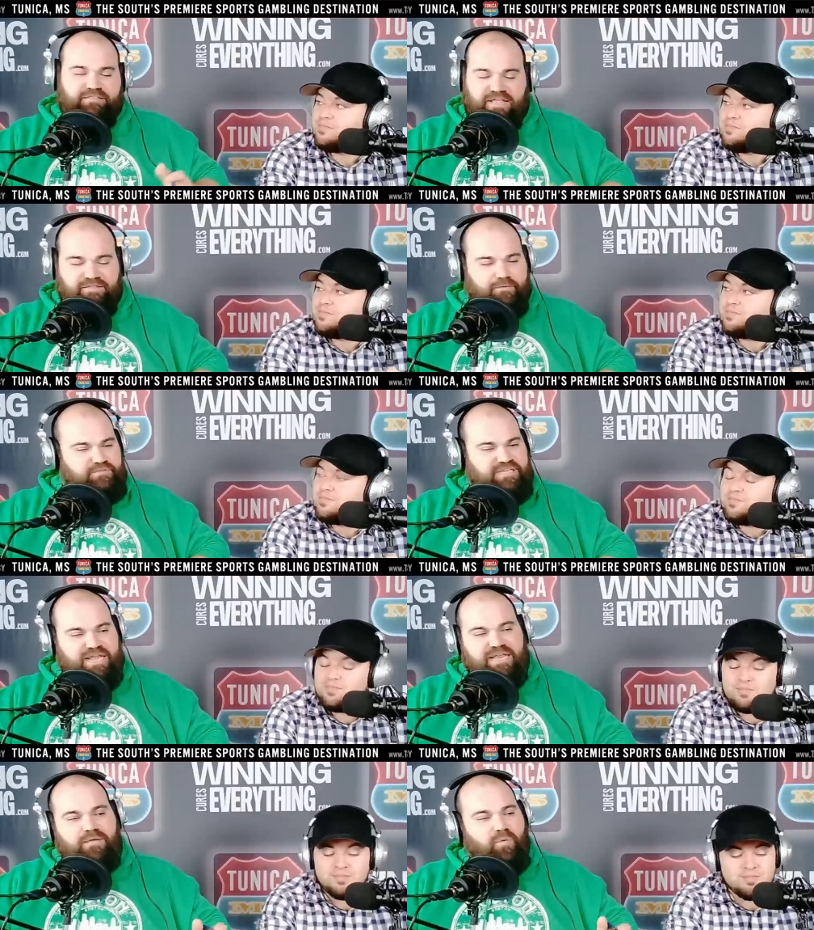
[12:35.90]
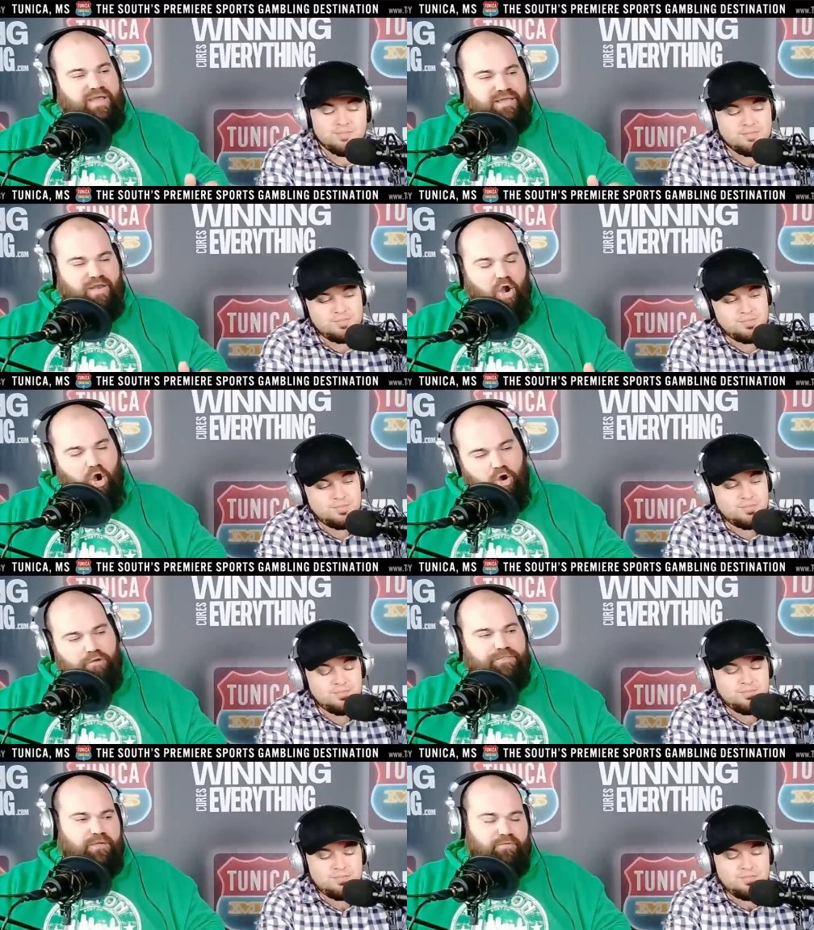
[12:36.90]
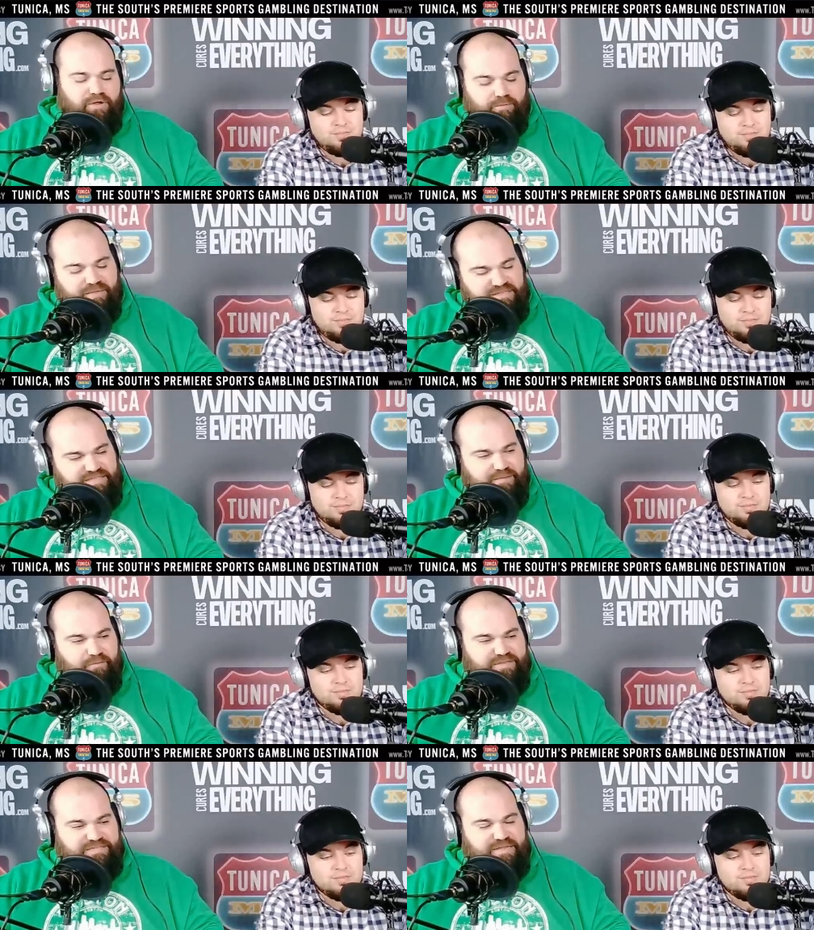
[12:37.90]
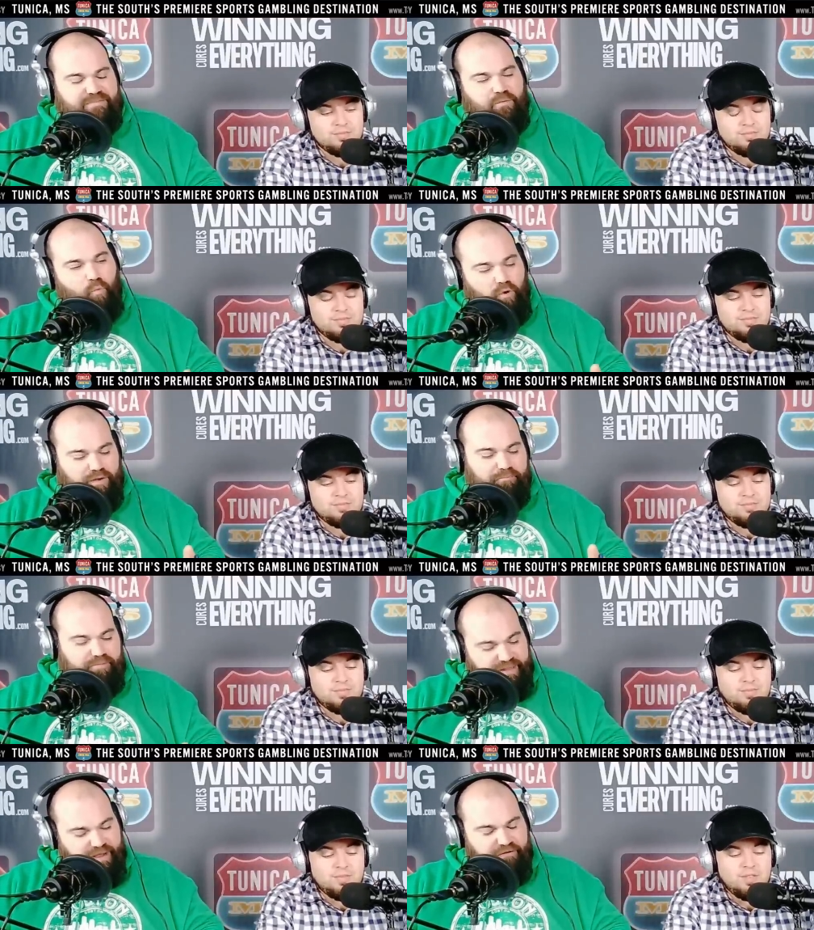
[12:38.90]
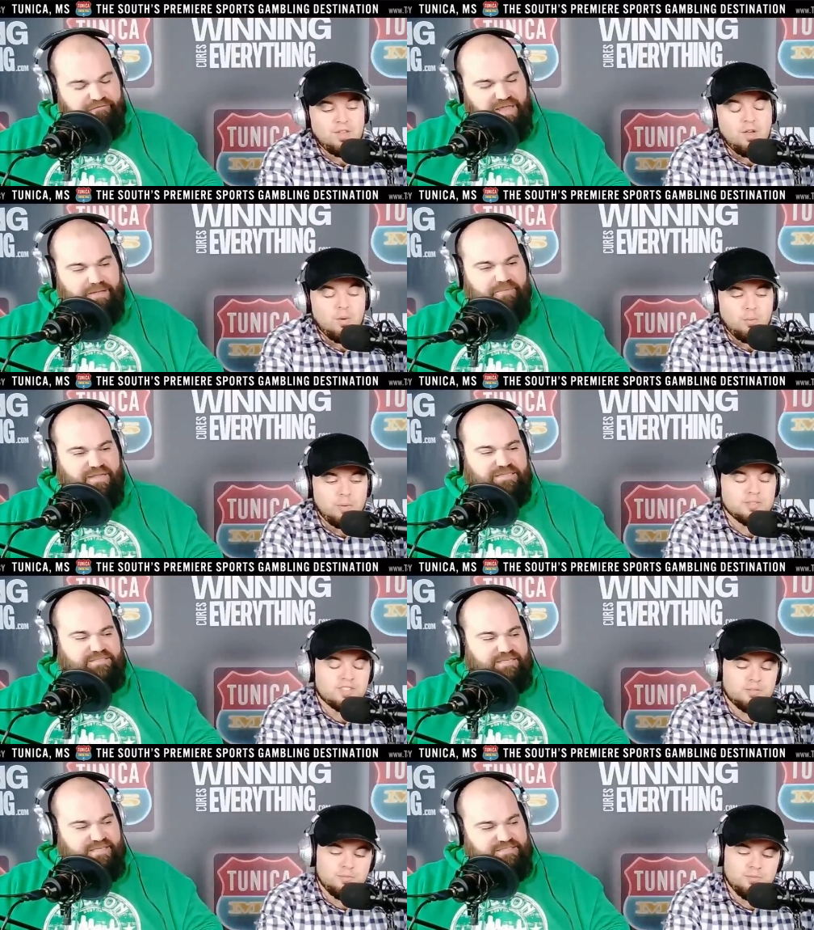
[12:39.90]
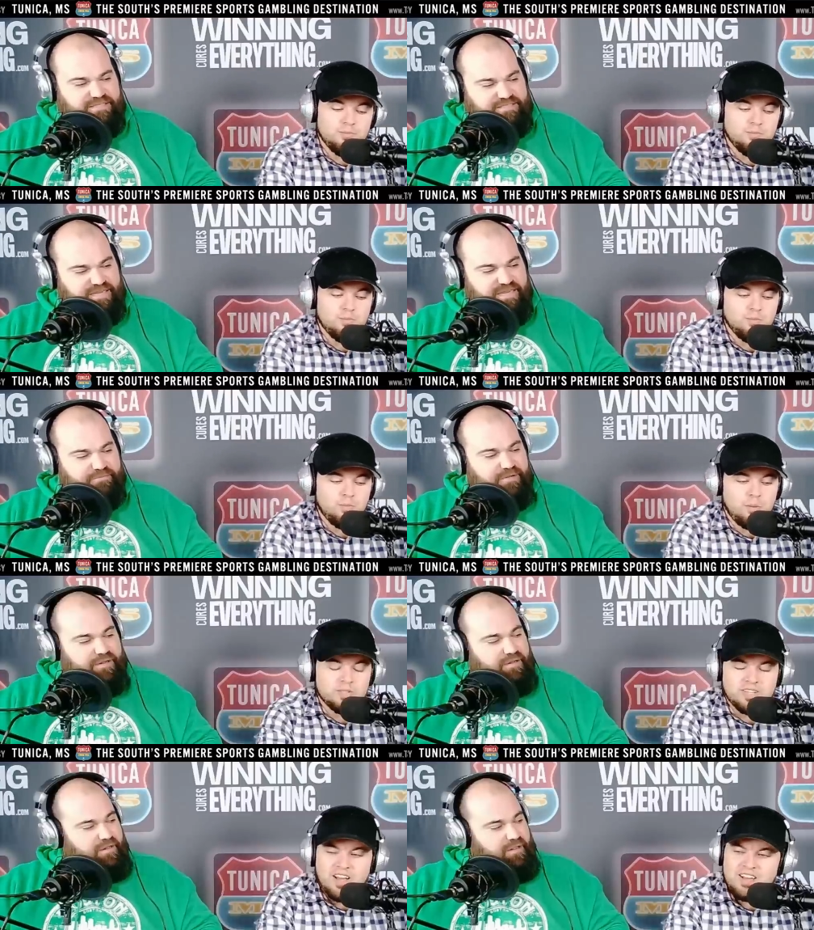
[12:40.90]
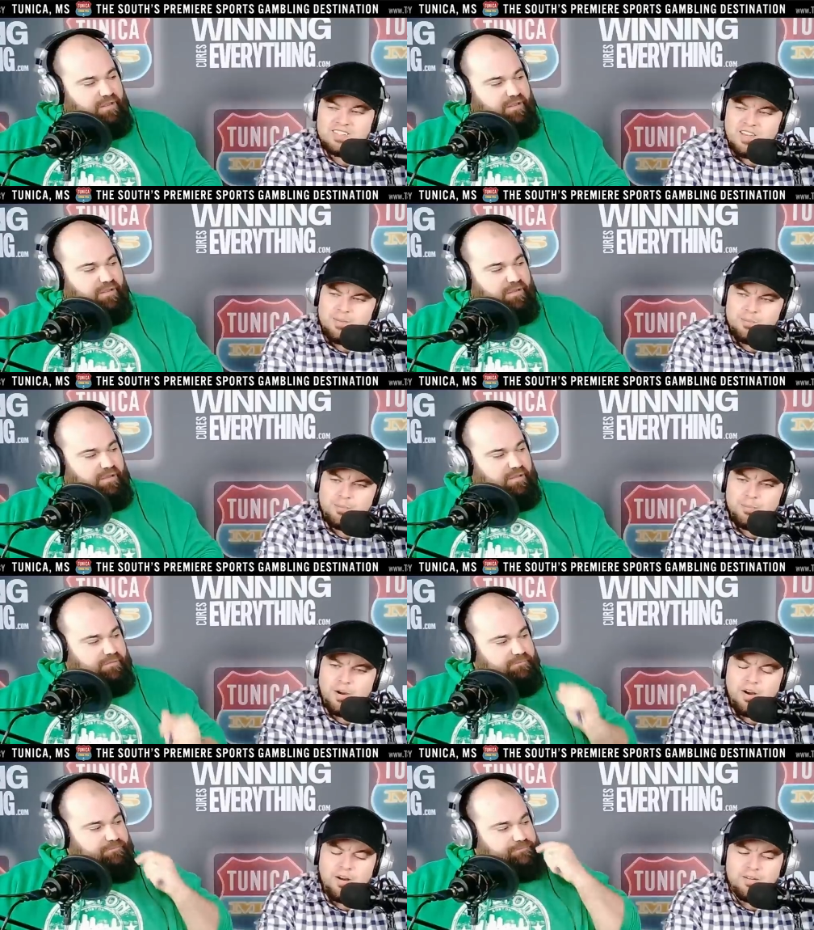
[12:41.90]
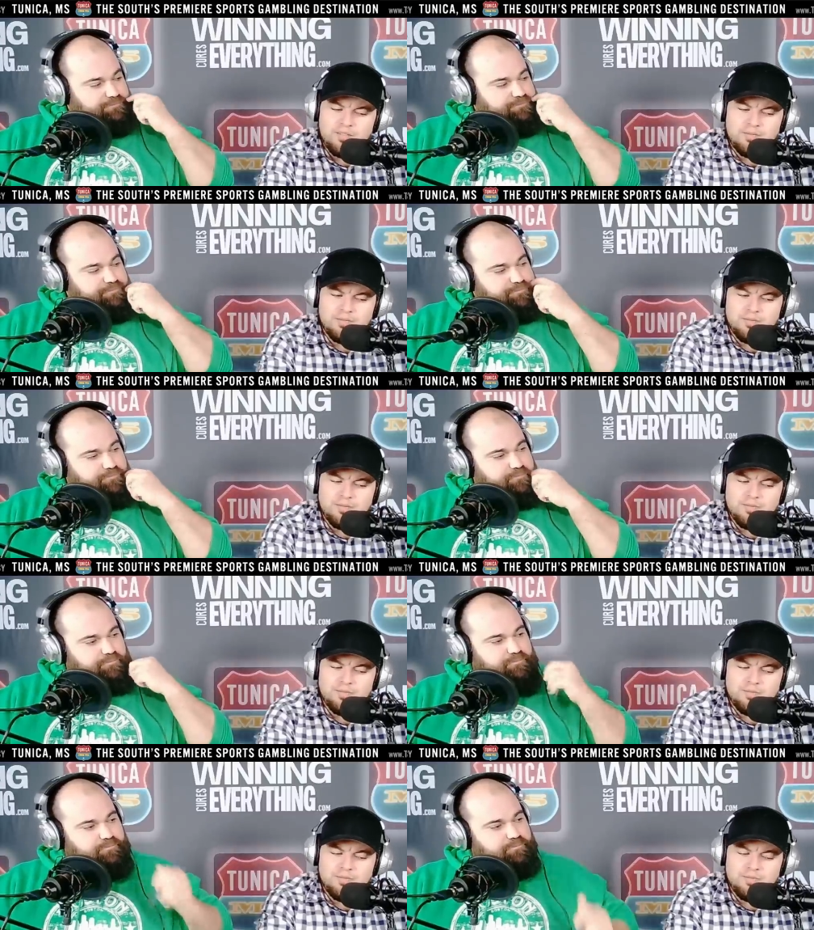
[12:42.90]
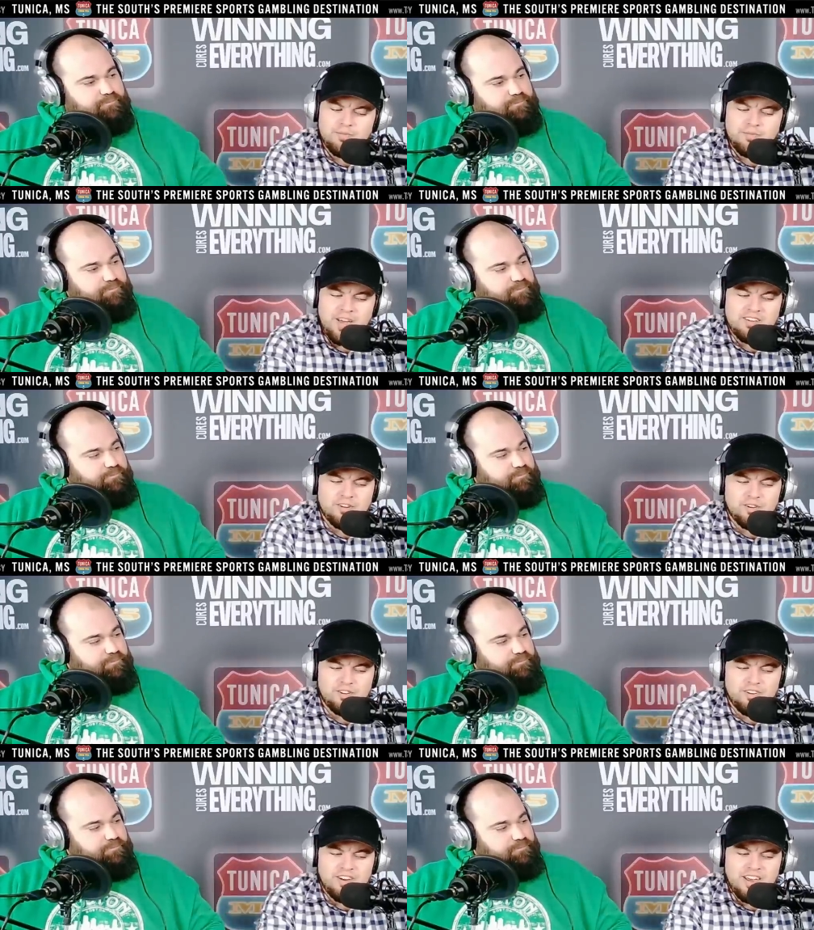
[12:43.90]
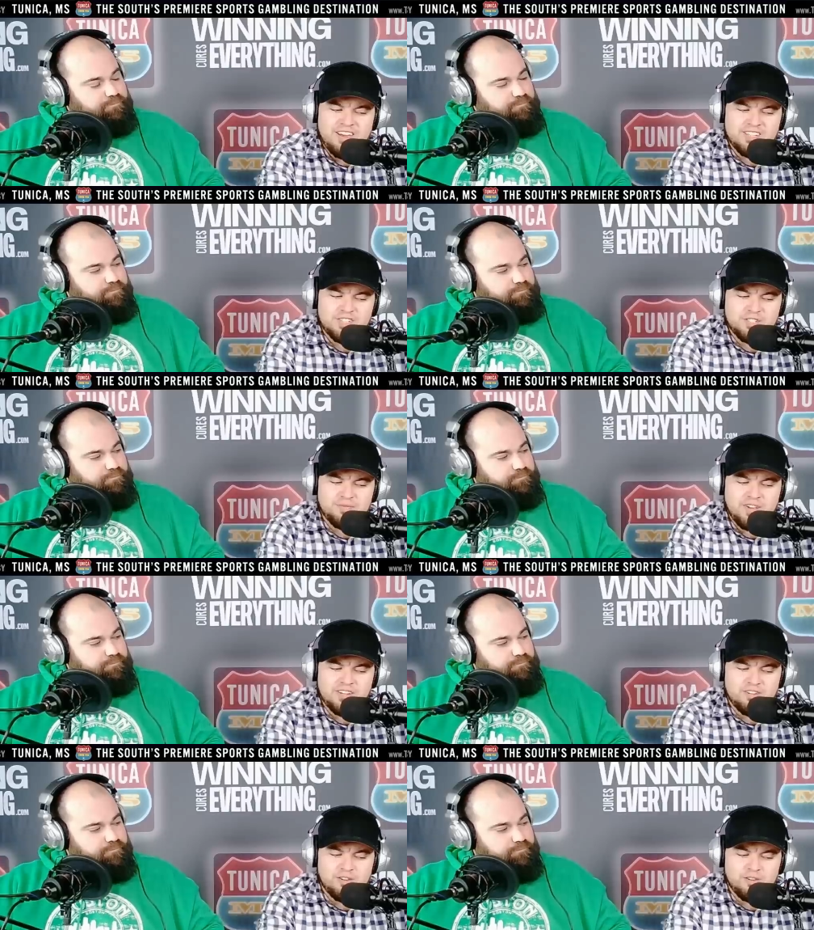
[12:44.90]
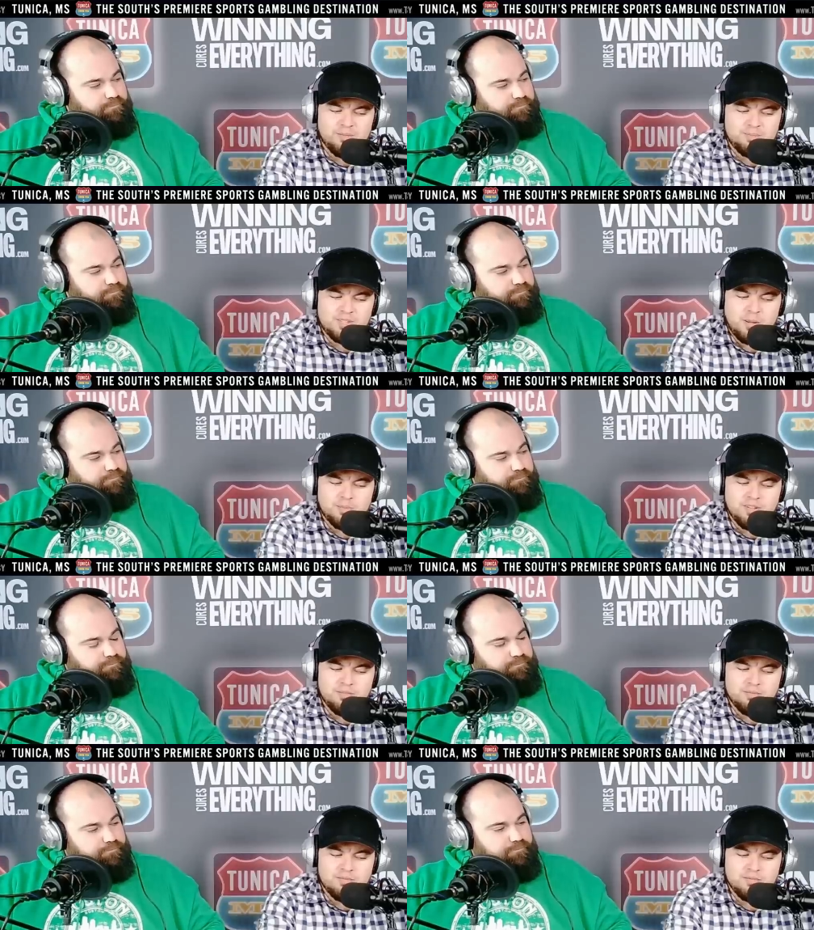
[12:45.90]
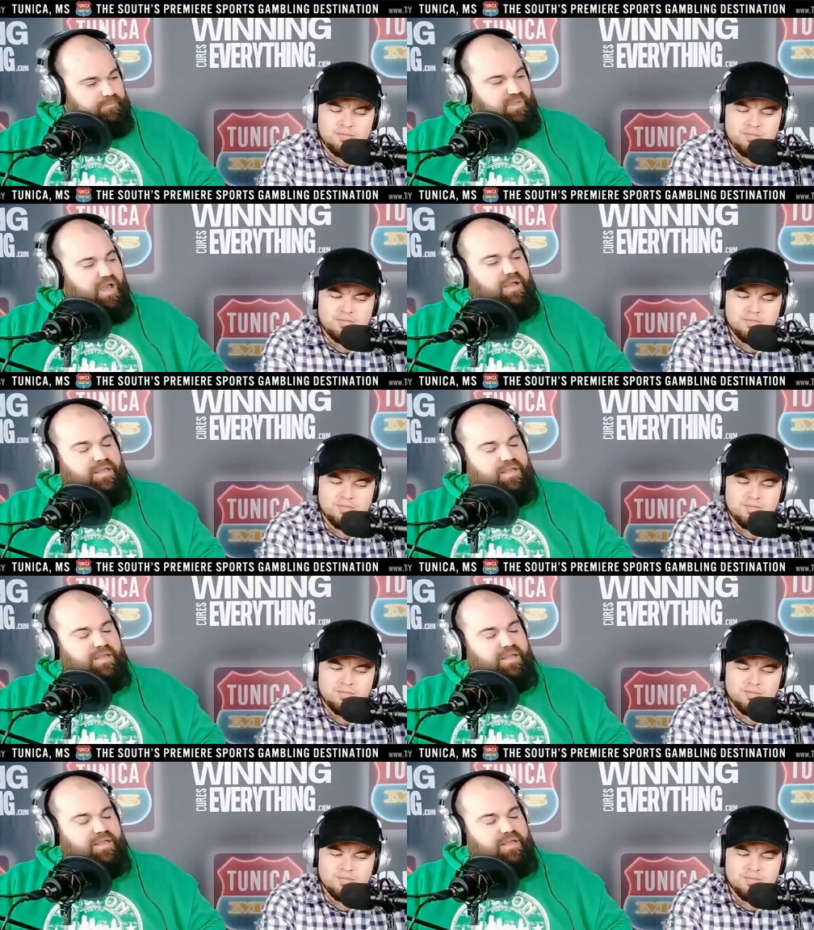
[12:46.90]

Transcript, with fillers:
Speaker 1: think there was any way in earth they were going to be a 10 win team. They won a playoff game what against was, a decent team.
Speaker 2: What was the guy's name? Uh, Vander Esch, Vander something.
Speaker 1: Uh,